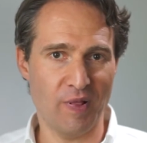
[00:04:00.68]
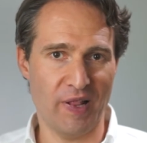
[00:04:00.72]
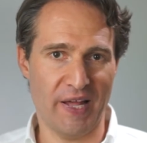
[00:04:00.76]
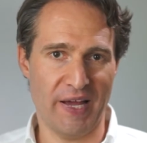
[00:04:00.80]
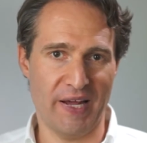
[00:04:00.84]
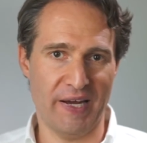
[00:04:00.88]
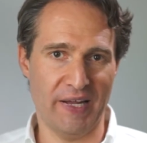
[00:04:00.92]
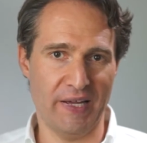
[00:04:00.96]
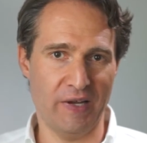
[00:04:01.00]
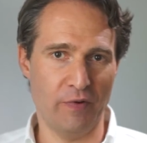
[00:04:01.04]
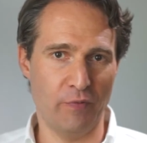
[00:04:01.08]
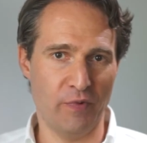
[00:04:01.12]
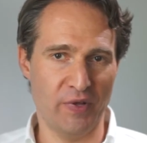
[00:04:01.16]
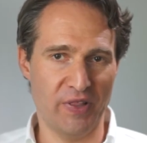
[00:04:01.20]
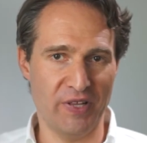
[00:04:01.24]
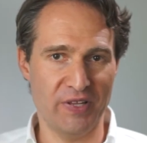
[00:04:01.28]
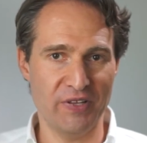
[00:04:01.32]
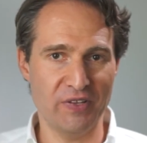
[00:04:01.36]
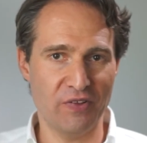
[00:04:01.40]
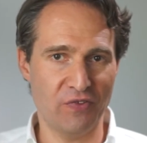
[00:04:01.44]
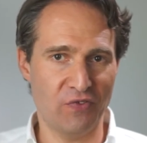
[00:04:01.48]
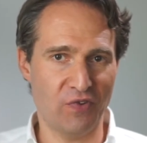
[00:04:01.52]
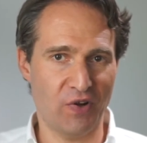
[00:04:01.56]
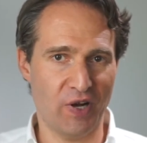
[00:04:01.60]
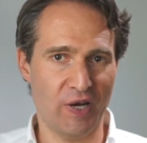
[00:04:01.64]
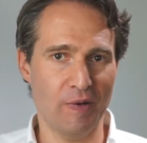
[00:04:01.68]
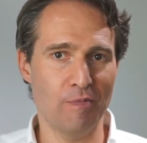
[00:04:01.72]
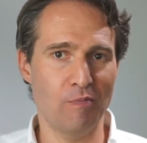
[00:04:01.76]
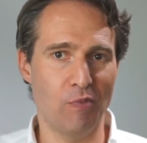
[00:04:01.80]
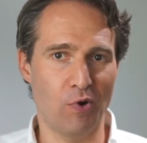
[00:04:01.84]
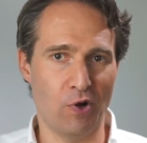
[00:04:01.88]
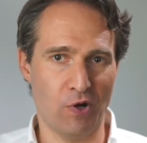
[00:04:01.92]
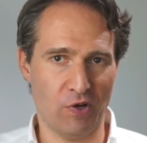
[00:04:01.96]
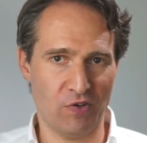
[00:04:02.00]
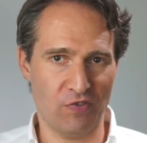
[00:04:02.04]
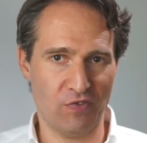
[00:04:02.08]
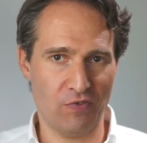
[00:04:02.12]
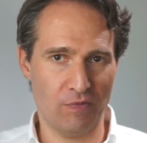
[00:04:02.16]
planning within the time
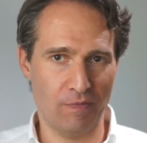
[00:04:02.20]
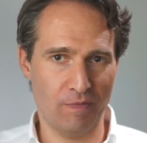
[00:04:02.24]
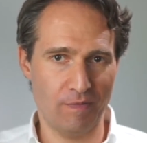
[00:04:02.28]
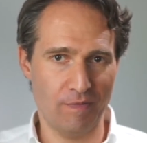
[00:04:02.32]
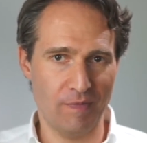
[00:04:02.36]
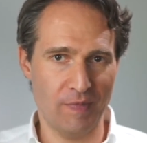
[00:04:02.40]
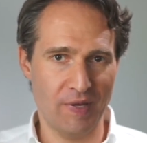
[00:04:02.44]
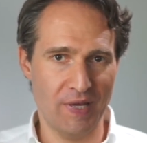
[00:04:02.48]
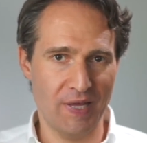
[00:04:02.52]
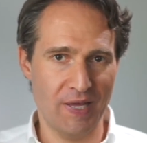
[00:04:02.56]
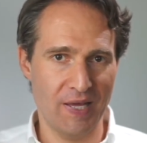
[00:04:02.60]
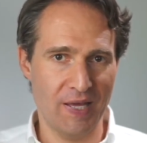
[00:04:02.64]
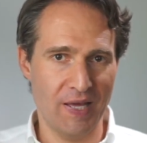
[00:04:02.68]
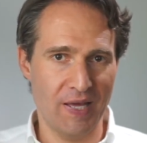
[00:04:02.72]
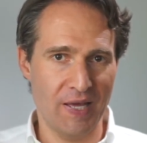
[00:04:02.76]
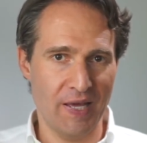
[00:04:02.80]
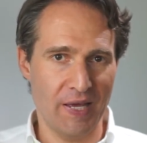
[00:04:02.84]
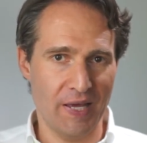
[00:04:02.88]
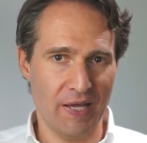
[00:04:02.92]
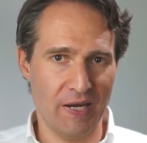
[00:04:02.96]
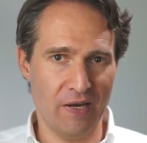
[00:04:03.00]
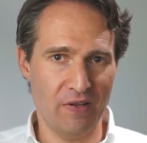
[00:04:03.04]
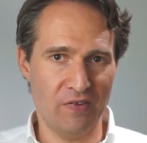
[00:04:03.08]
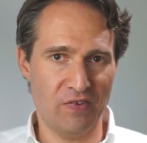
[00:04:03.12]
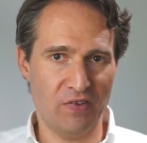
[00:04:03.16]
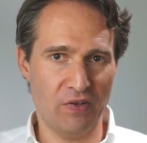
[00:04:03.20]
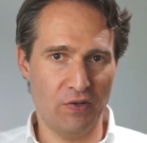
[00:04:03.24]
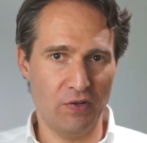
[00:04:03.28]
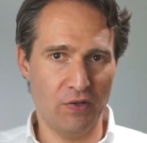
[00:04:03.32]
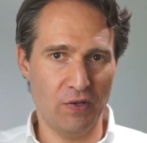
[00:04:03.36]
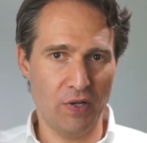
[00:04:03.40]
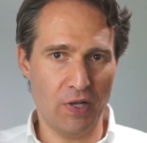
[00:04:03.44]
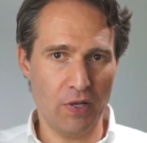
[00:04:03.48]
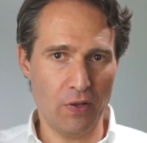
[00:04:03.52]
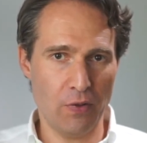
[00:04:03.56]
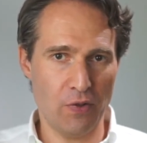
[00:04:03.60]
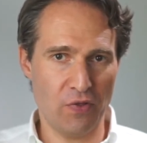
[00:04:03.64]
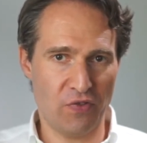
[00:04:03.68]
box. It is
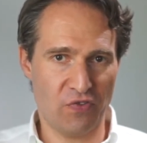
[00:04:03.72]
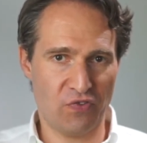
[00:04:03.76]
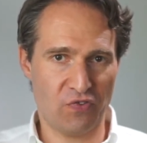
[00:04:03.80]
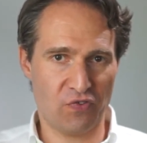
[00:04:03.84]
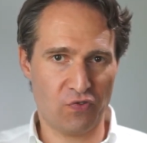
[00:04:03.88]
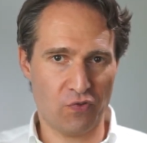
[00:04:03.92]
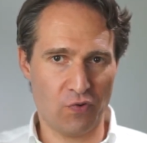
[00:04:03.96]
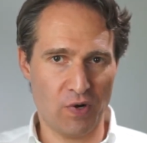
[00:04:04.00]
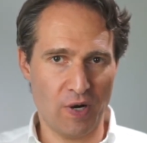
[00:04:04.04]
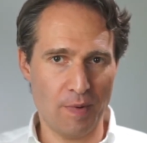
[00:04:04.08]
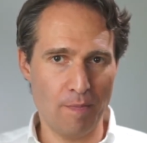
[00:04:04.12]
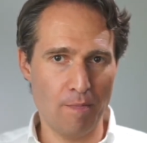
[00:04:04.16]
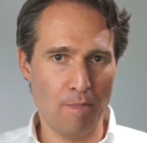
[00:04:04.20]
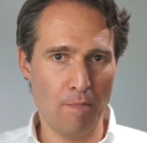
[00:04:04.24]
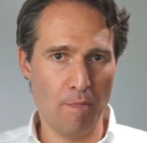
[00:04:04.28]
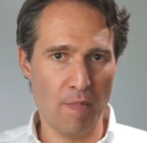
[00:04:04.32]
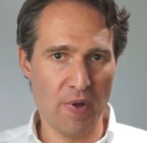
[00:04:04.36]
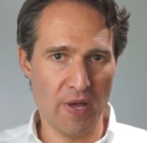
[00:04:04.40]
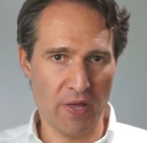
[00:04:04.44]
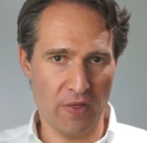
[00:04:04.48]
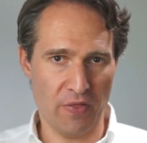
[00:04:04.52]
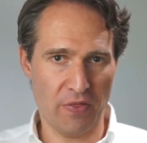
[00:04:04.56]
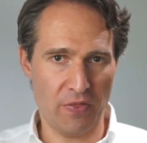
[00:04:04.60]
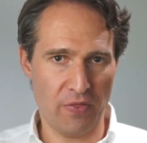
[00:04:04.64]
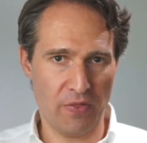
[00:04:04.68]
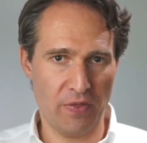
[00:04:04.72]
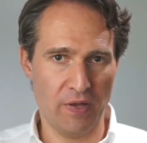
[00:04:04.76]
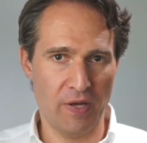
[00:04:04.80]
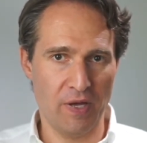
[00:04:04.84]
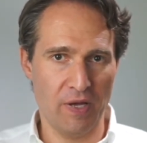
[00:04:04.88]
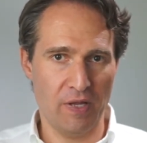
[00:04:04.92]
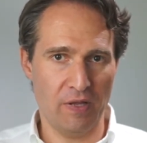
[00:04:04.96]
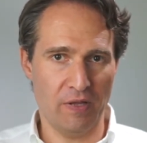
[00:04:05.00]
another Scrum myth